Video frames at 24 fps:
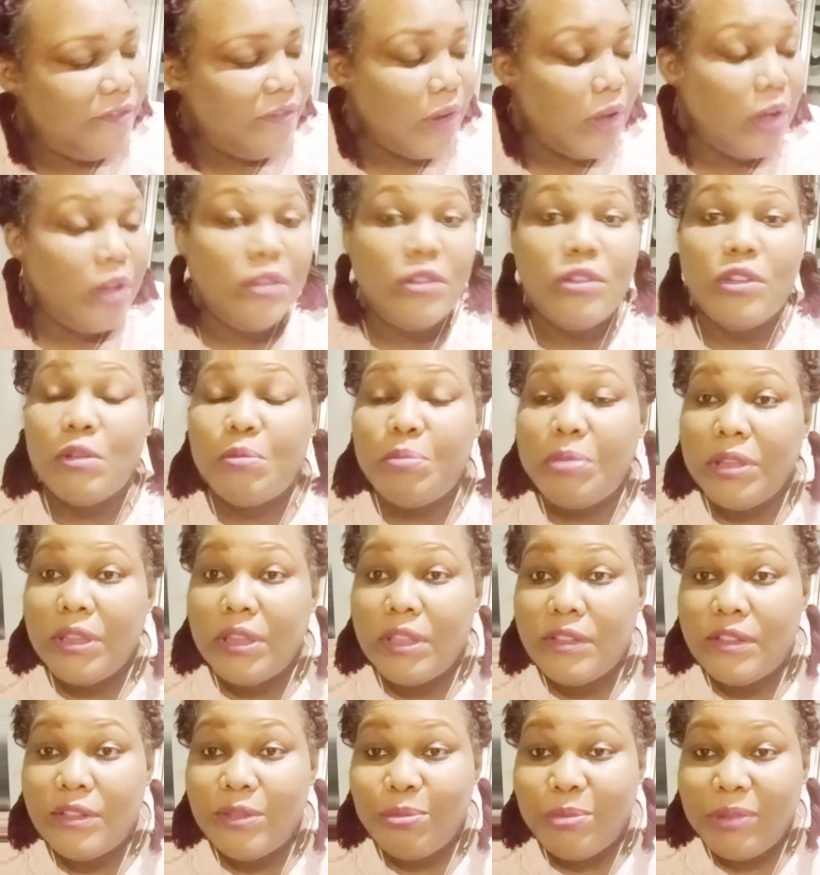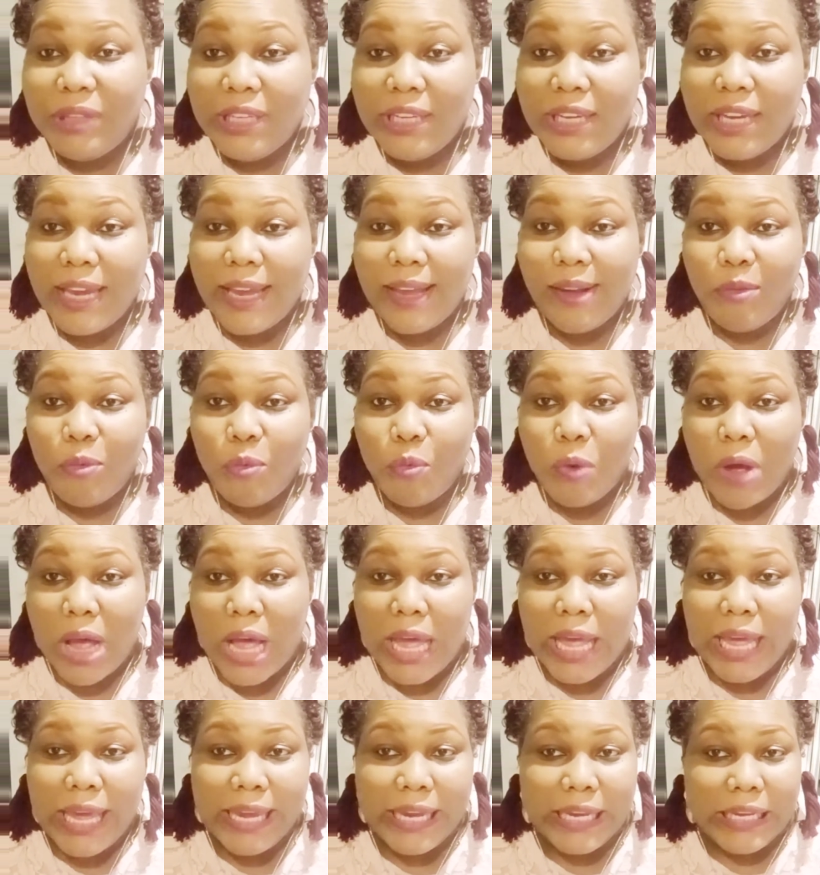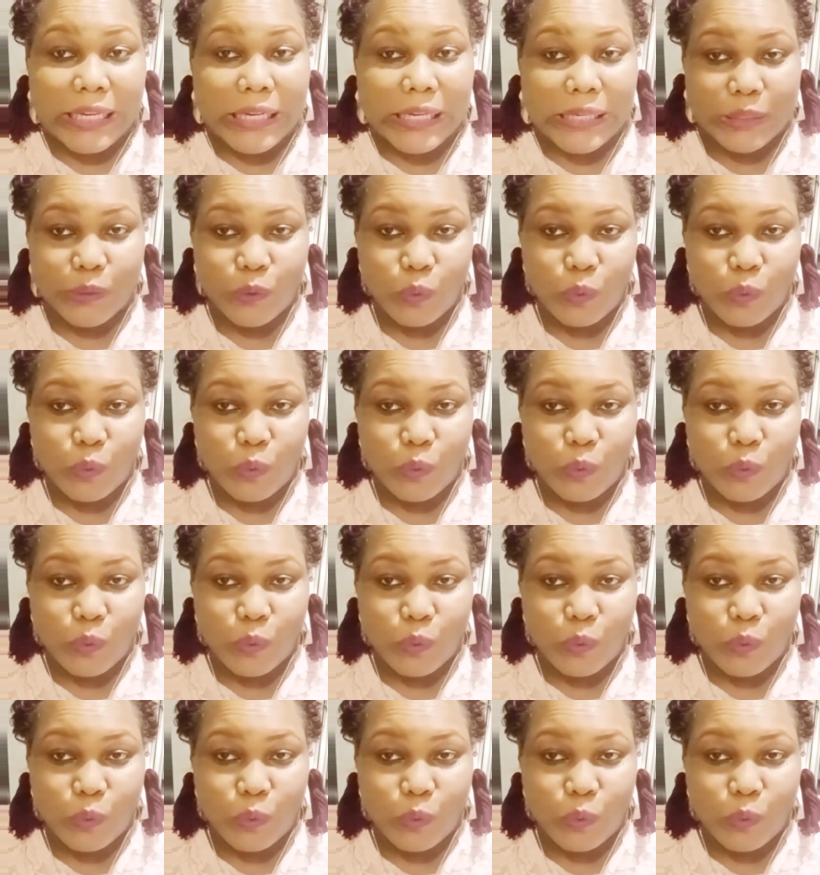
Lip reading: vulnerable this week and why?